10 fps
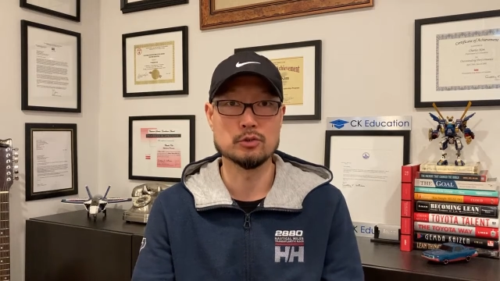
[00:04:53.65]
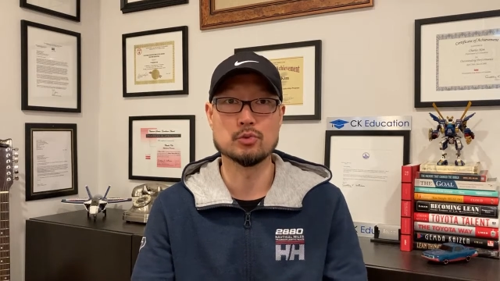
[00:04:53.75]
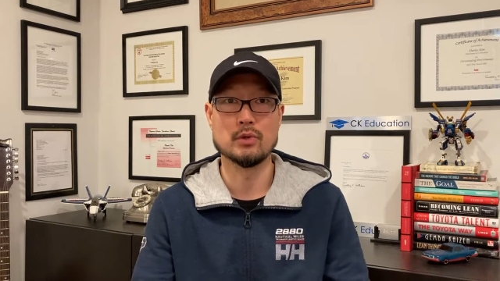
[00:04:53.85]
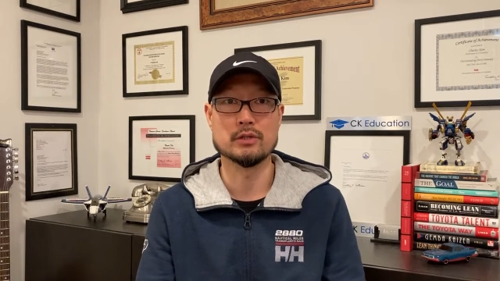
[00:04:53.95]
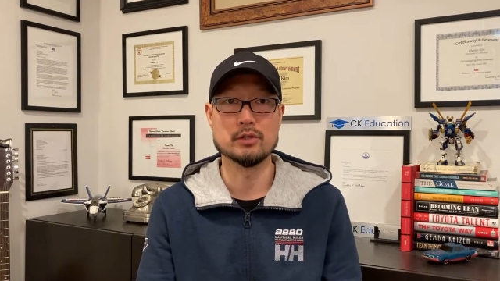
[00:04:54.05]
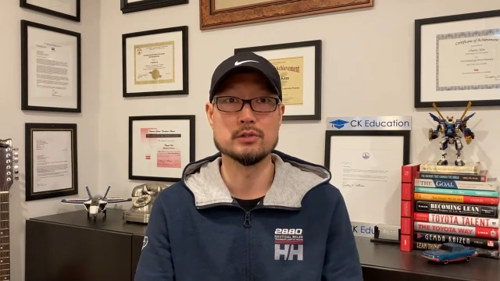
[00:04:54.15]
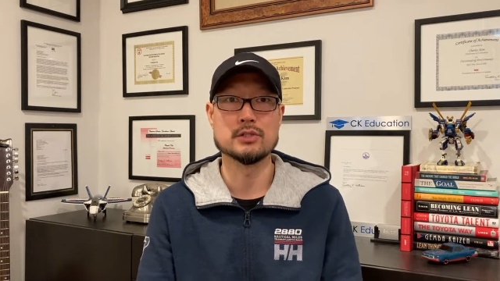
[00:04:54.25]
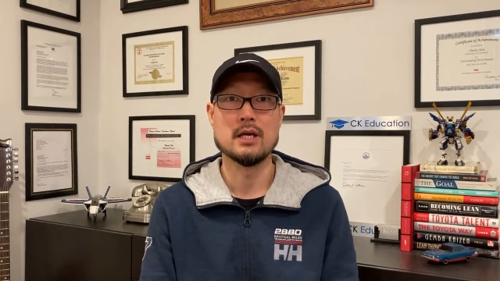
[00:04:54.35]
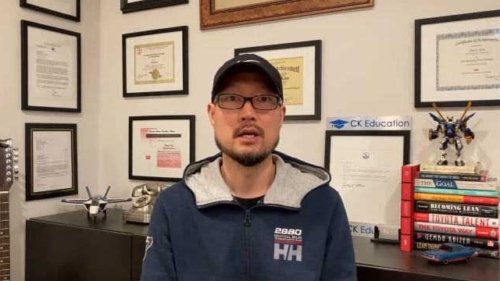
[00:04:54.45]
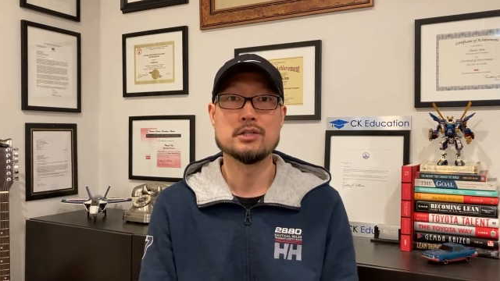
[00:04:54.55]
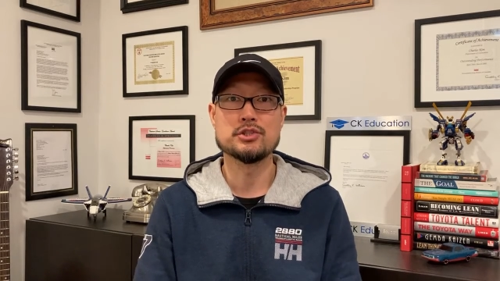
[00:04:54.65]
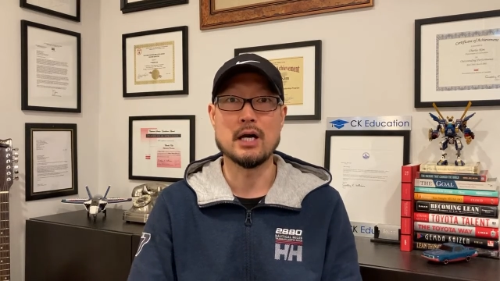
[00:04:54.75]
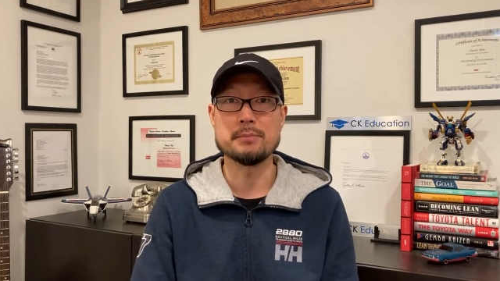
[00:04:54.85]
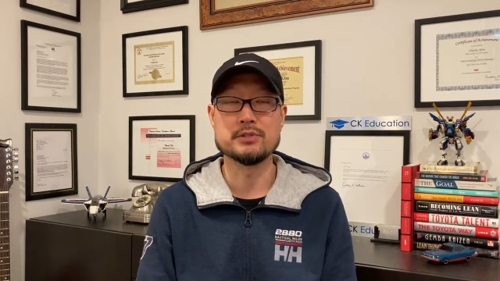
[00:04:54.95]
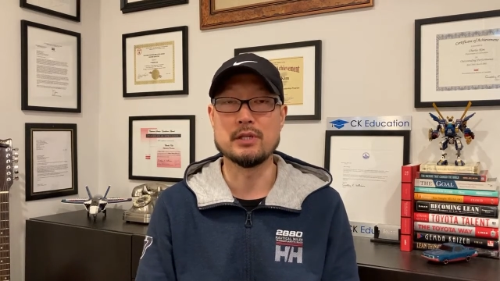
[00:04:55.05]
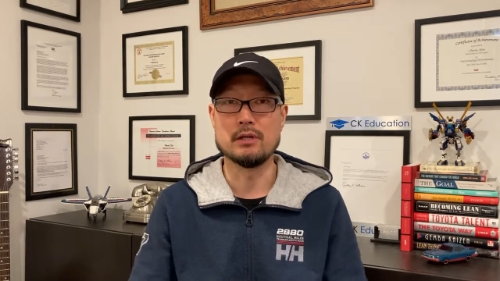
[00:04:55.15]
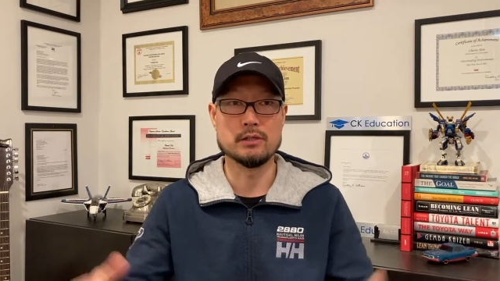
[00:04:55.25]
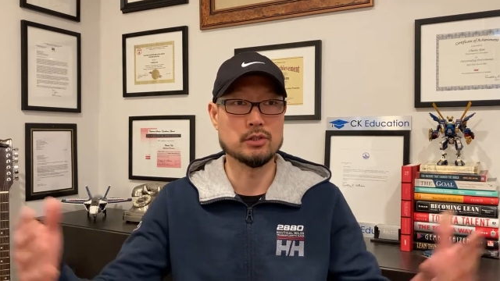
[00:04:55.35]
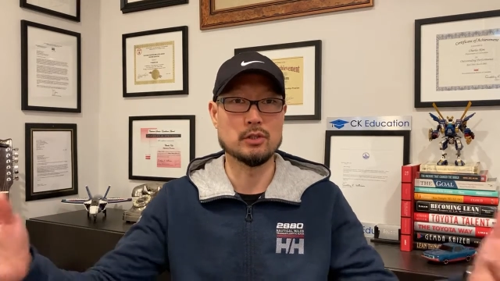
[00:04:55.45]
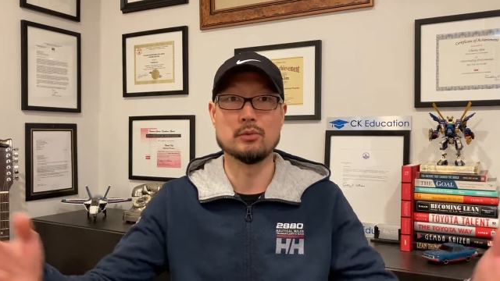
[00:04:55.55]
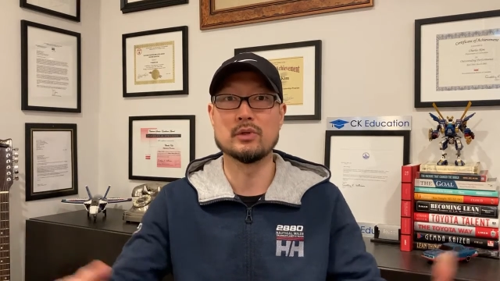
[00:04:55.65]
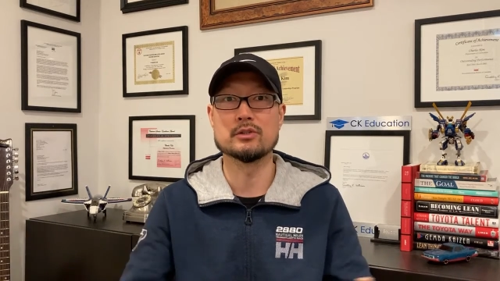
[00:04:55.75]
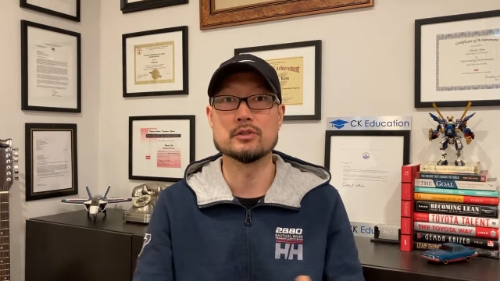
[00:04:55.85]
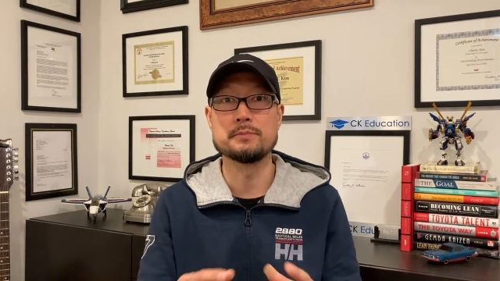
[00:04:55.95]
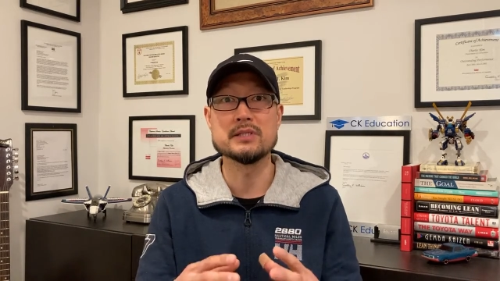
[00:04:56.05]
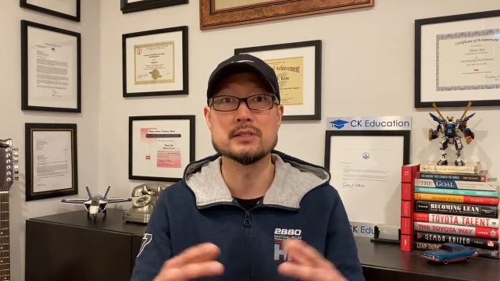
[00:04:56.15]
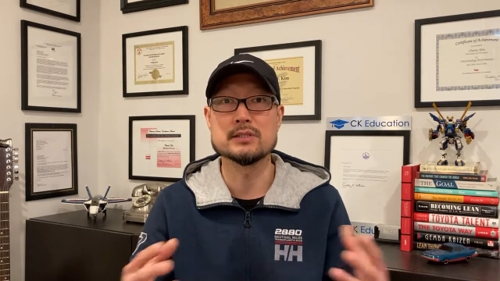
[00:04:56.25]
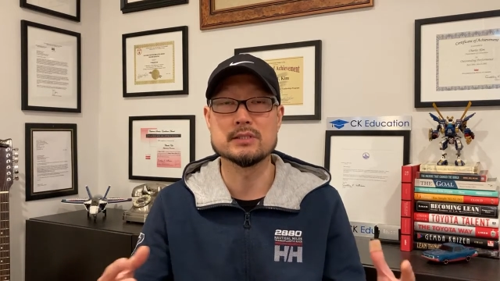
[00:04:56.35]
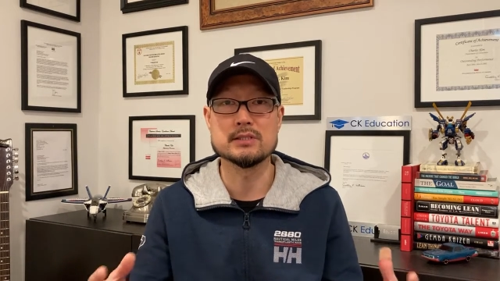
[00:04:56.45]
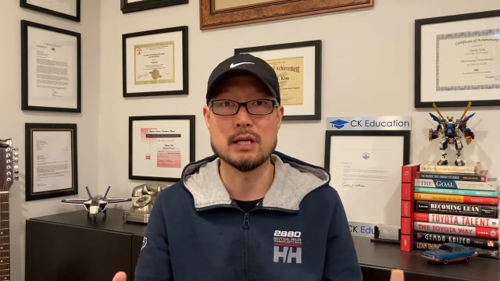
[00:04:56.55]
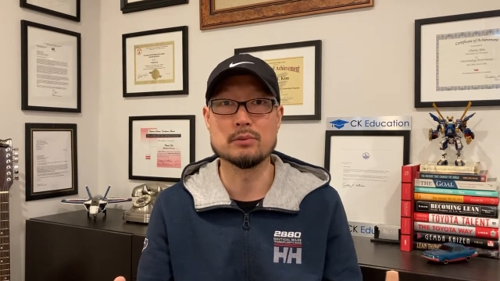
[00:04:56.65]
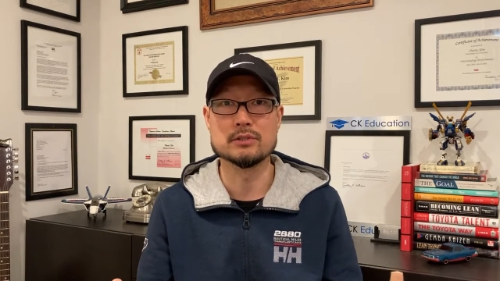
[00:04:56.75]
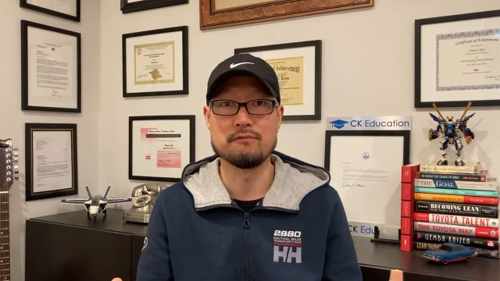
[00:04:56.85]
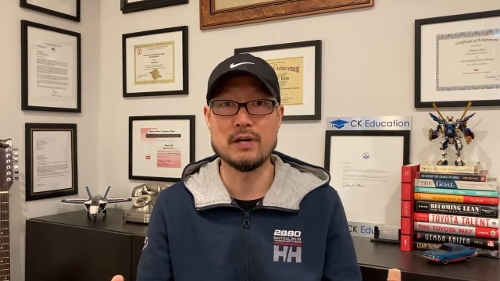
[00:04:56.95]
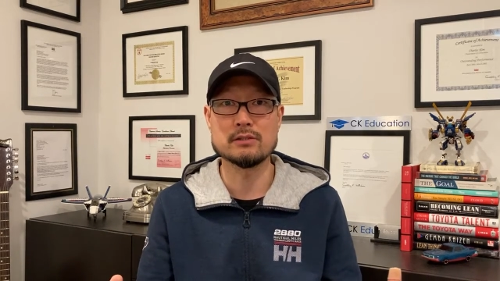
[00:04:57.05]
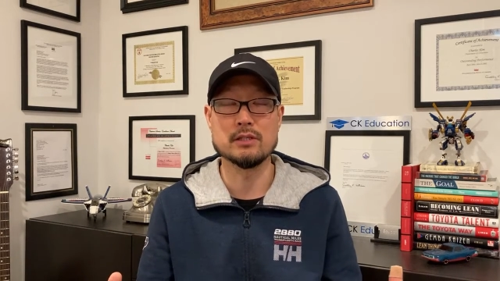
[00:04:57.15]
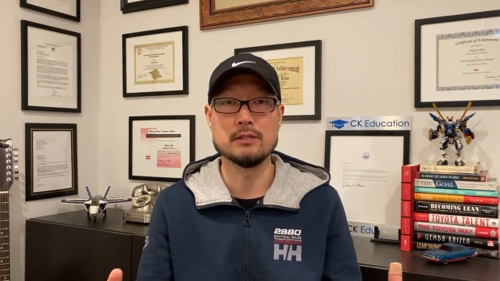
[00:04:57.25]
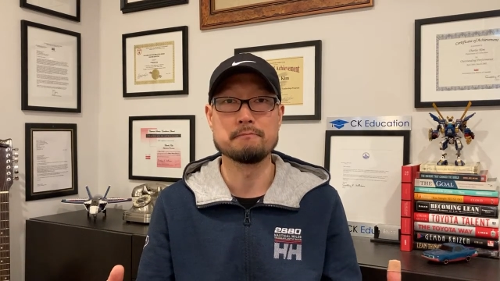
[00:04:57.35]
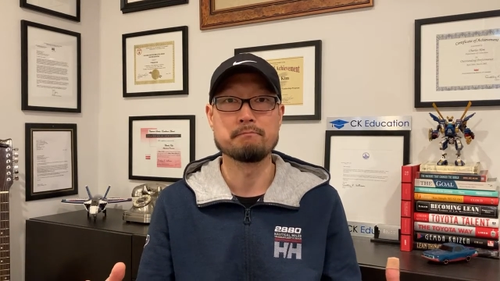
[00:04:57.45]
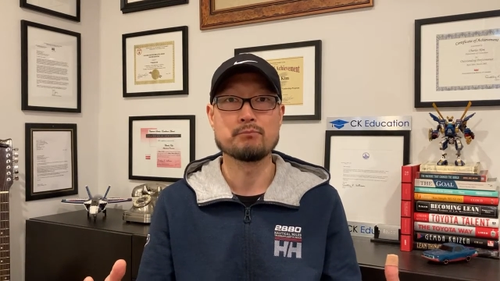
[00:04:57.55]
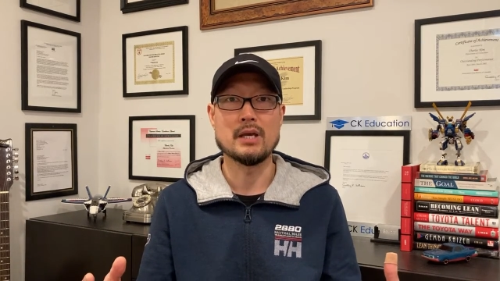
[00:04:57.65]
It was one of those shops there, one of those businesses that was affected.